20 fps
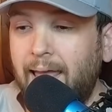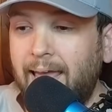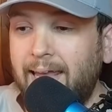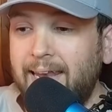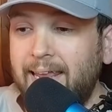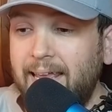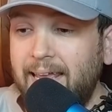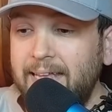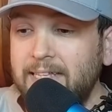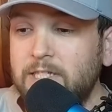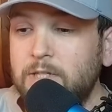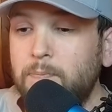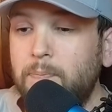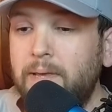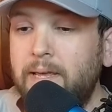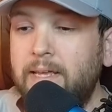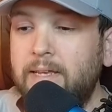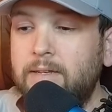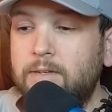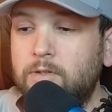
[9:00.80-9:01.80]
And it's
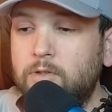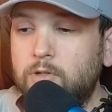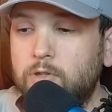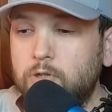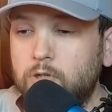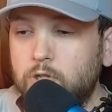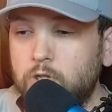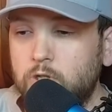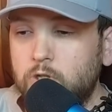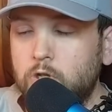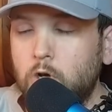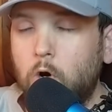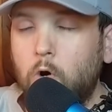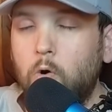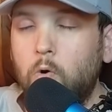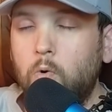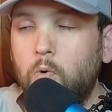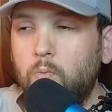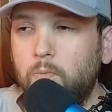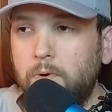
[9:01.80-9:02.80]
been
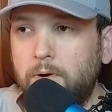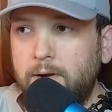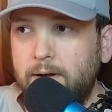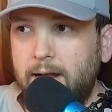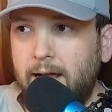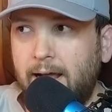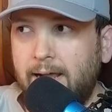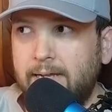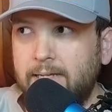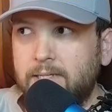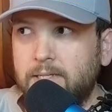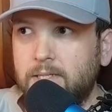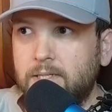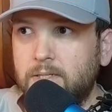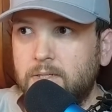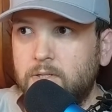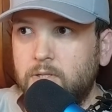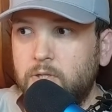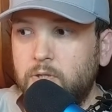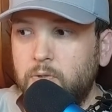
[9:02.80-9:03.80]
so
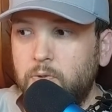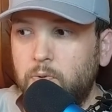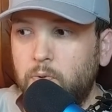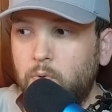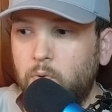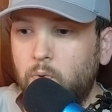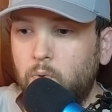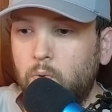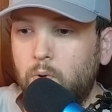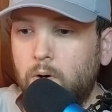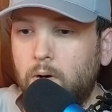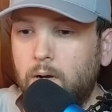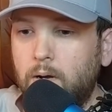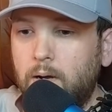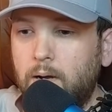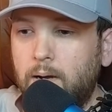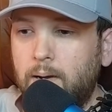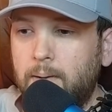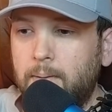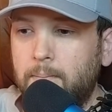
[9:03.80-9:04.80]
nice to
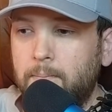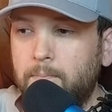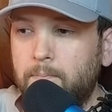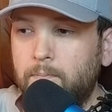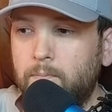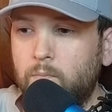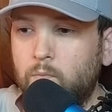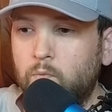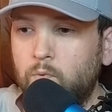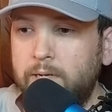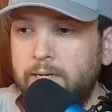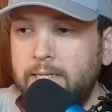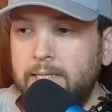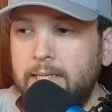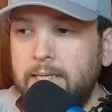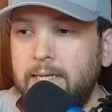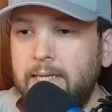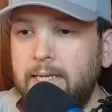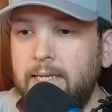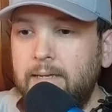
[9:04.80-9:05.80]

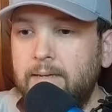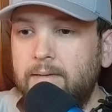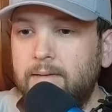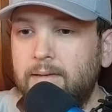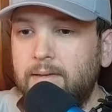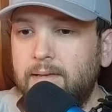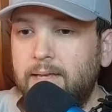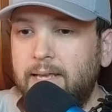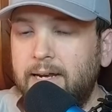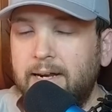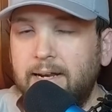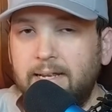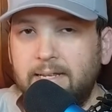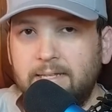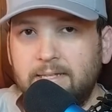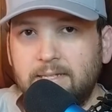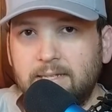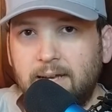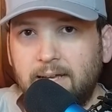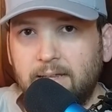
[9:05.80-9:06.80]
really get an
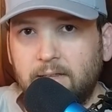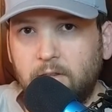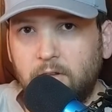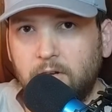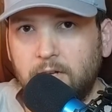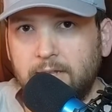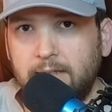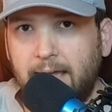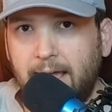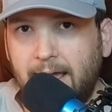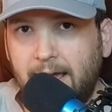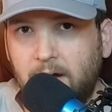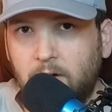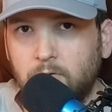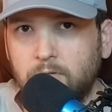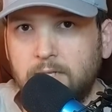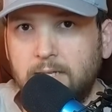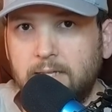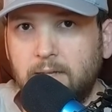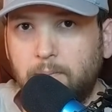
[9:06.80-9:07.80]
inside look at the
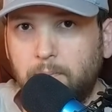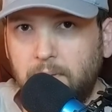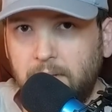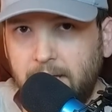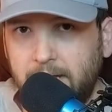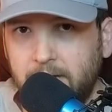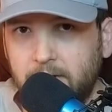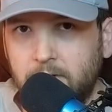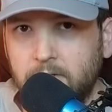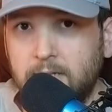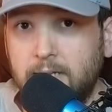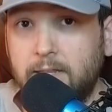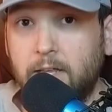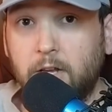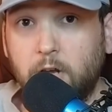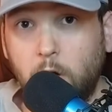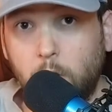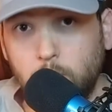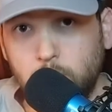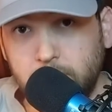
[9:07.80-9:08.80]
house, at the players, at the
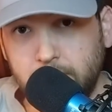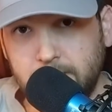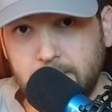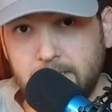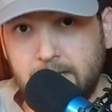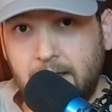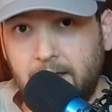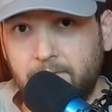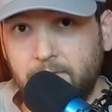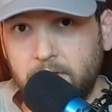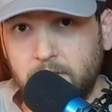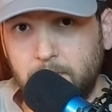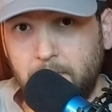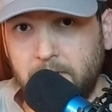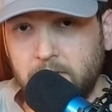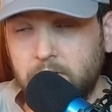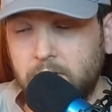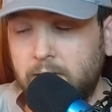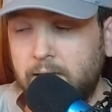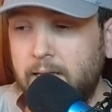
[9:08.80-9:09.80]
coaching staff
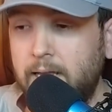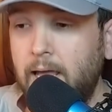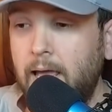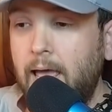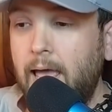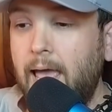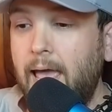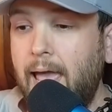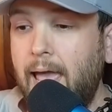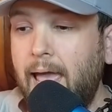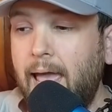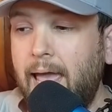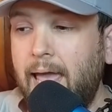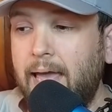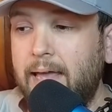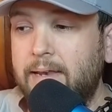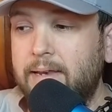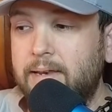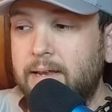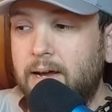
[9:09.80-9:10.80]
especially,
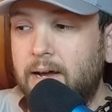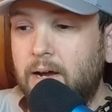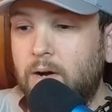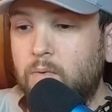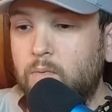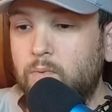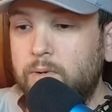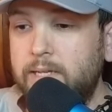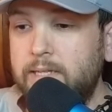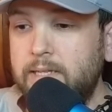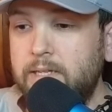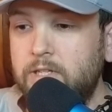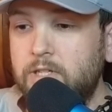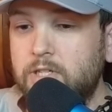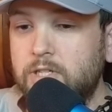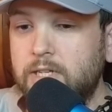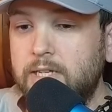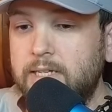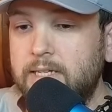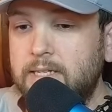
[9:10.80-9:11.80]
and really
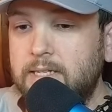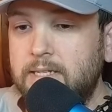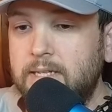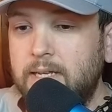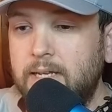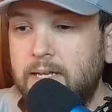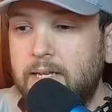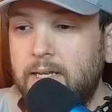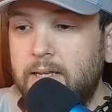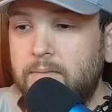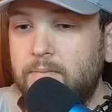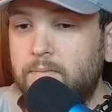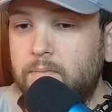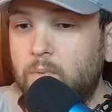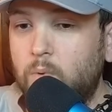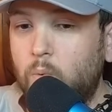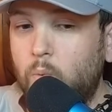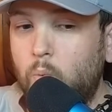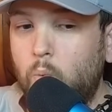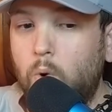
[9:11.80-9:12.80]
just get to see
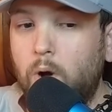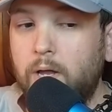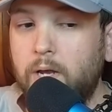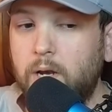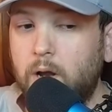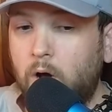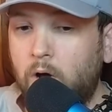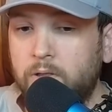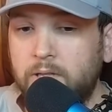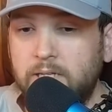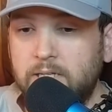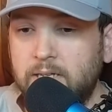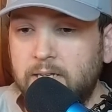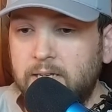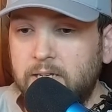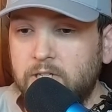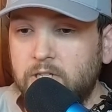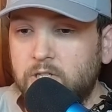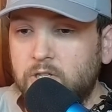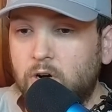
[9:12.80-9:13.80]
what all these
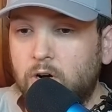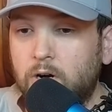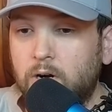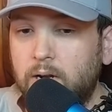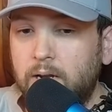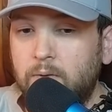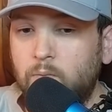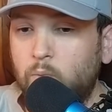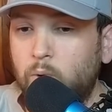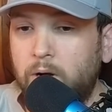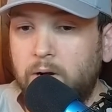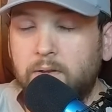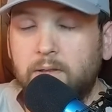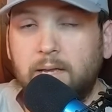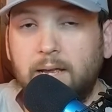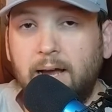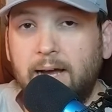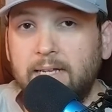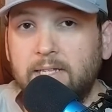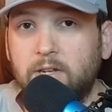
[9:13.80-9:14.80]
conditions are and where the
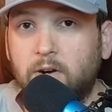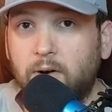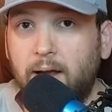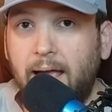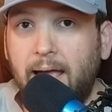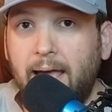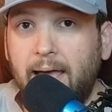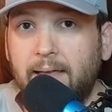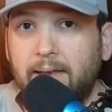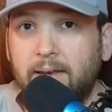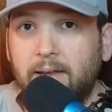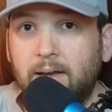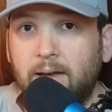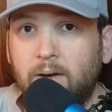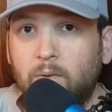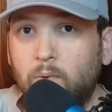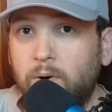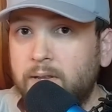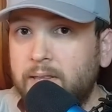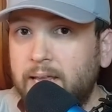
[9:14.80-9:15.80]
guys are at,
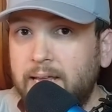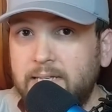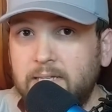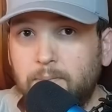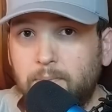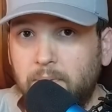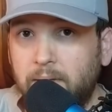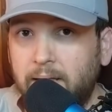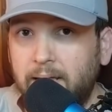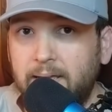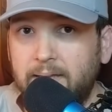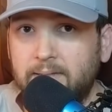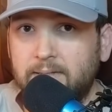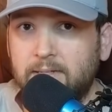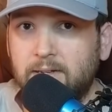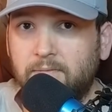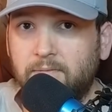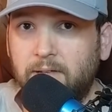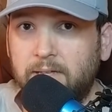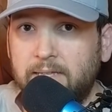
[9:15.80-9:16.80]
where they get to play and
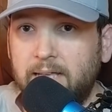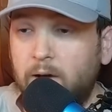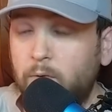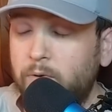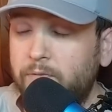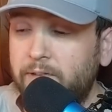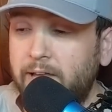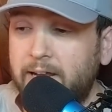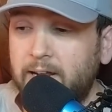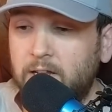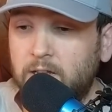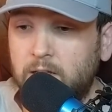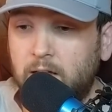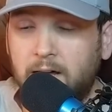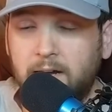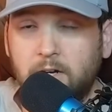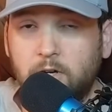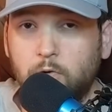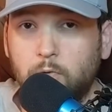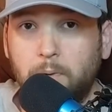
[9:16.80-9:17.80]
stuff like that. We've gotten a lot
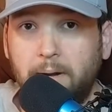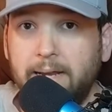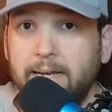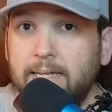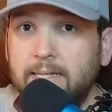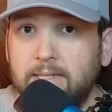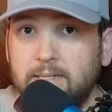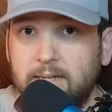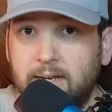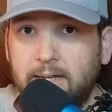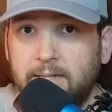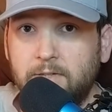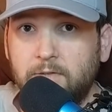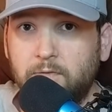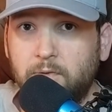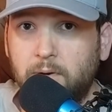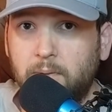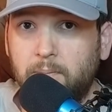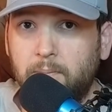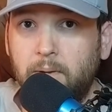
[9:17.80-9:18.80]
of great insights
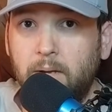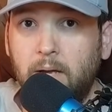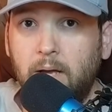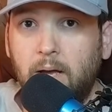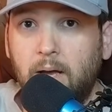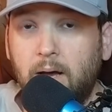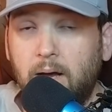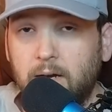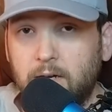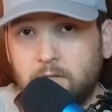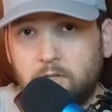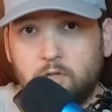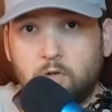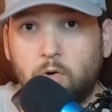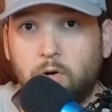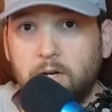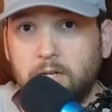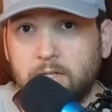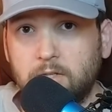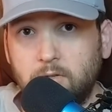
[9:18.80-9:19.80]
from
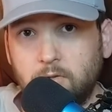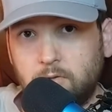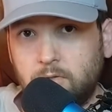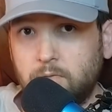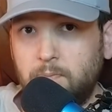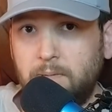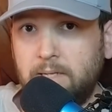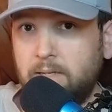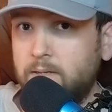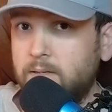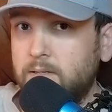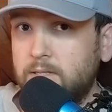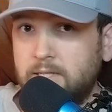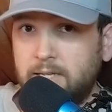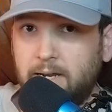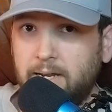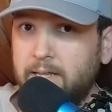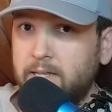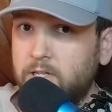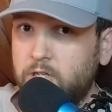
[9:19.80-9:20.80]
Kasoris, who's been
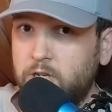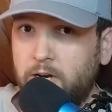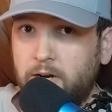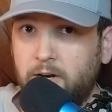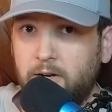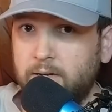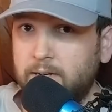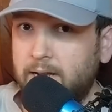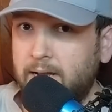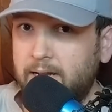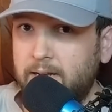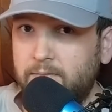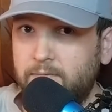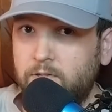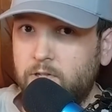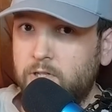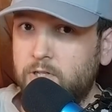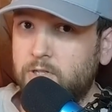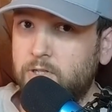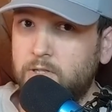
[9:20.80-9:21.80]
sitting in the chair and kind of
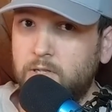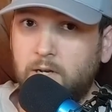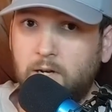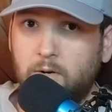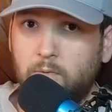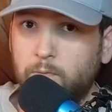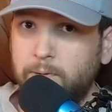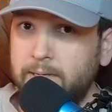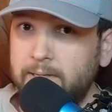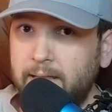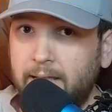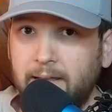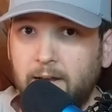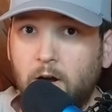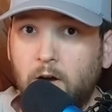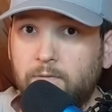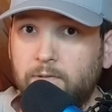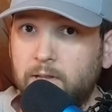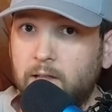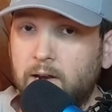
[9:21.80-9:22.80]
just relaying
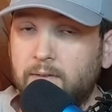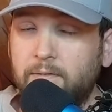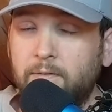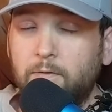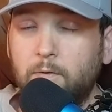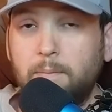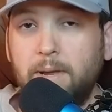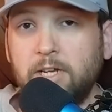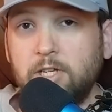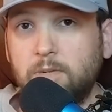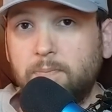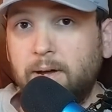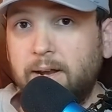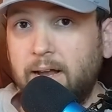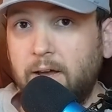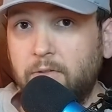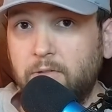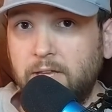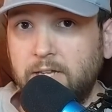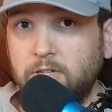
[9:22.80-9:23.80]
off a lot of information about
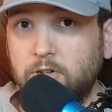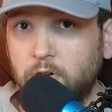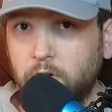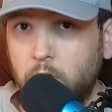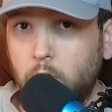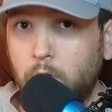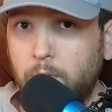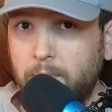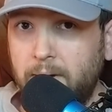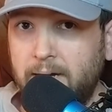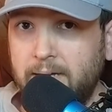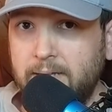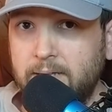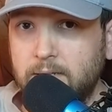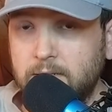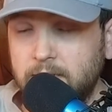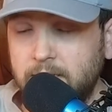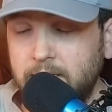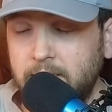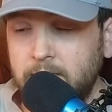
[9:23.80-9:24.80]
how things are going behind the
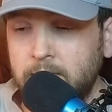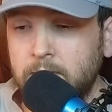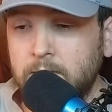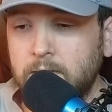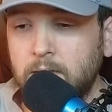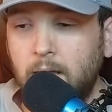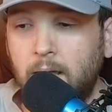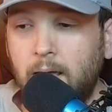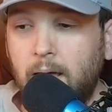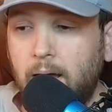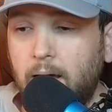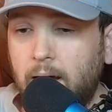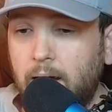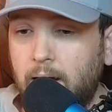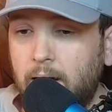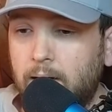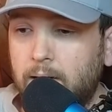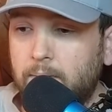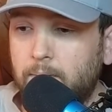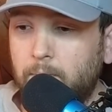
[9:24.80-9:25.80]
scenes.
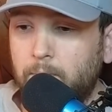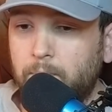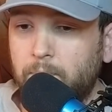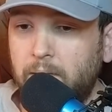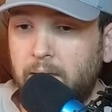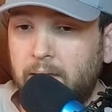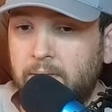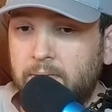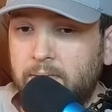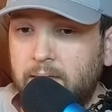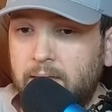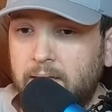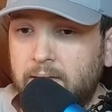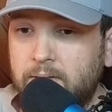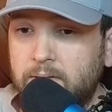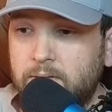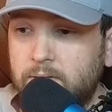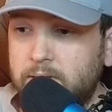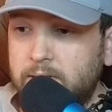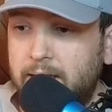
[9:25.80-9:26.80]
And
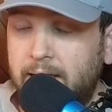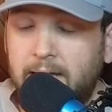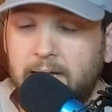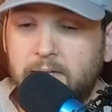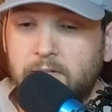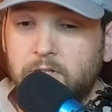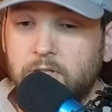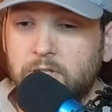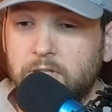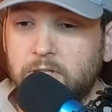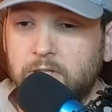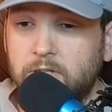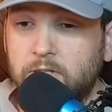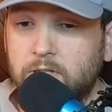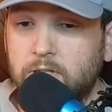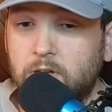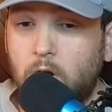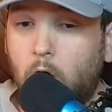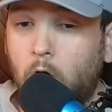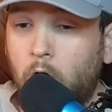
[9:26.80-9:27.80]
then, yeah,
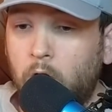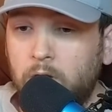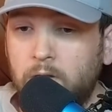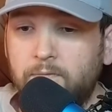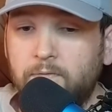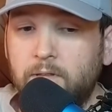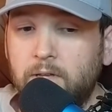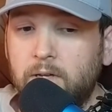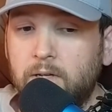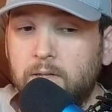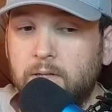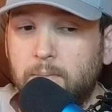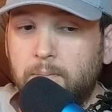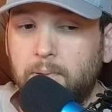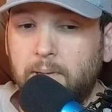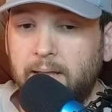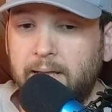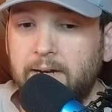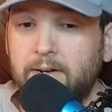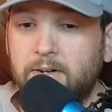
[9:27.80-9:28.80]
just all of the
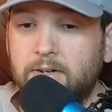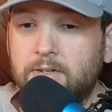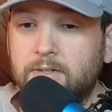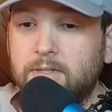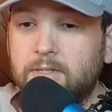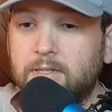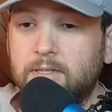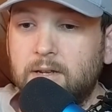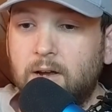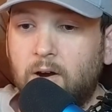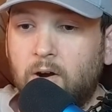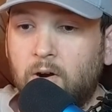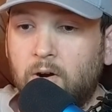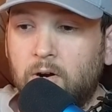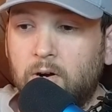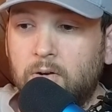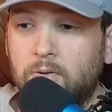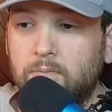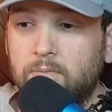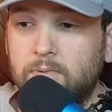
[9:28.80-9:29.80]
players
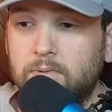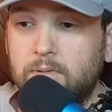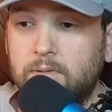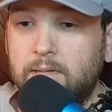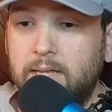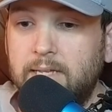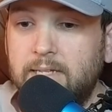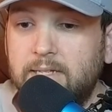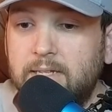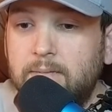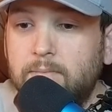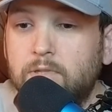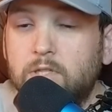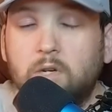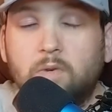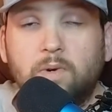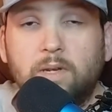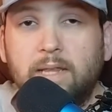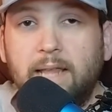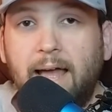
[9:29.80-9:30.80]
they seem so
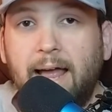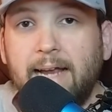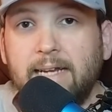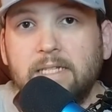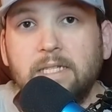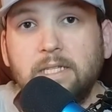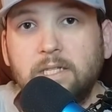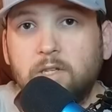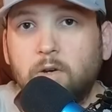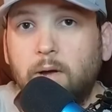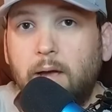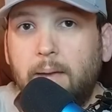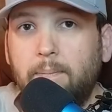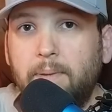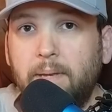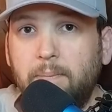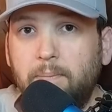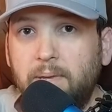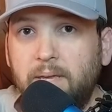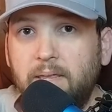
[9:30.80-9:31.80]
relaxed and so happy
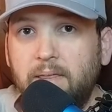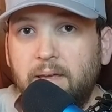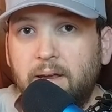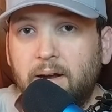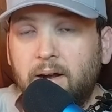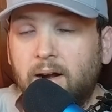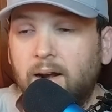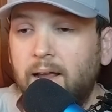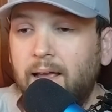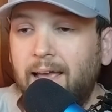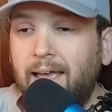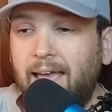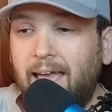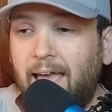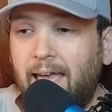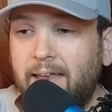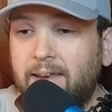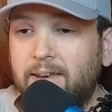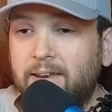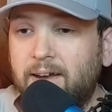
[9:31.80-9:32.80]
to be there.
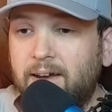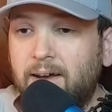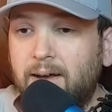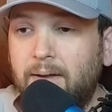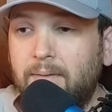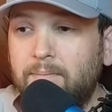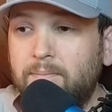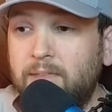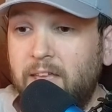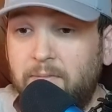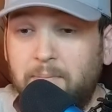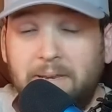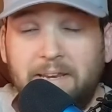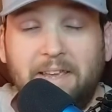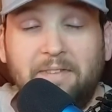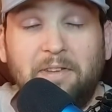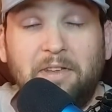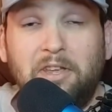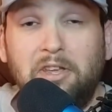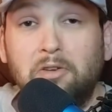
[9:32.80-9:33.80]
And they've been
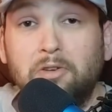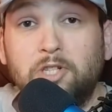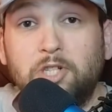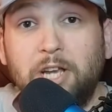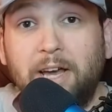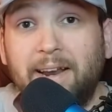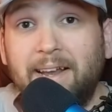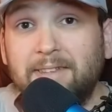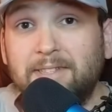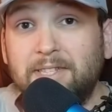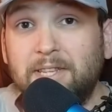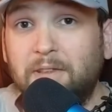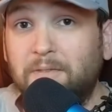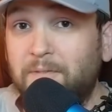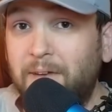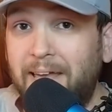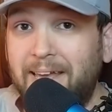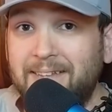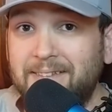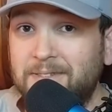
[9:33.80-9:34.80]
giving huge shout outs to the
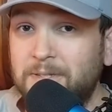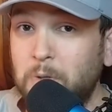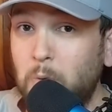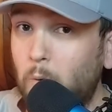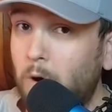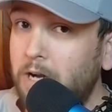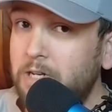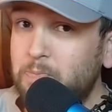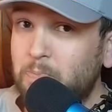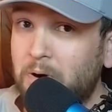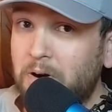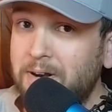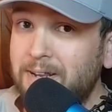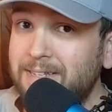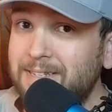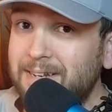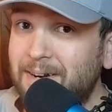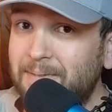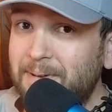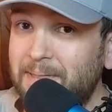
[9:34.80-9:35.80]
fans and the watch
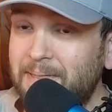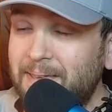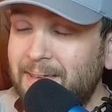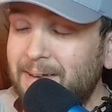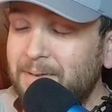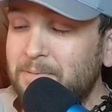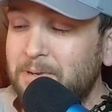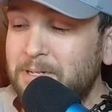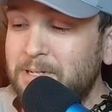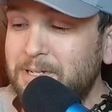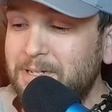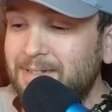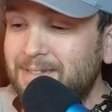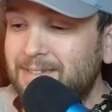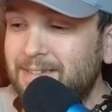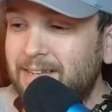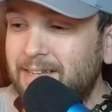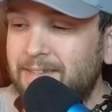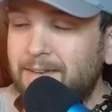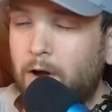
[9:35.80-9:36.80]
parties and everything,
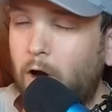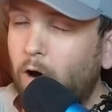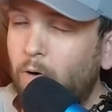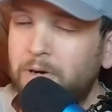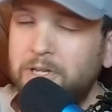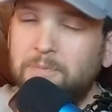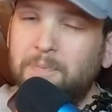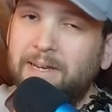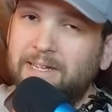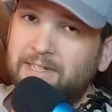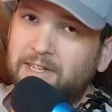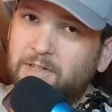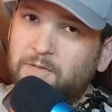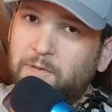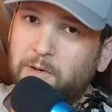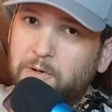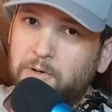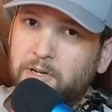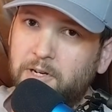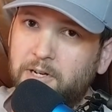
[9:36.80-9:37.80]
it always makes us
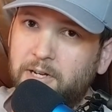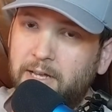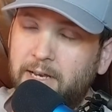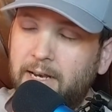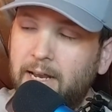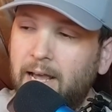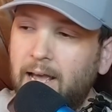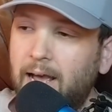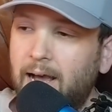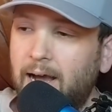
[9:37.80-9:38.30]
feel good.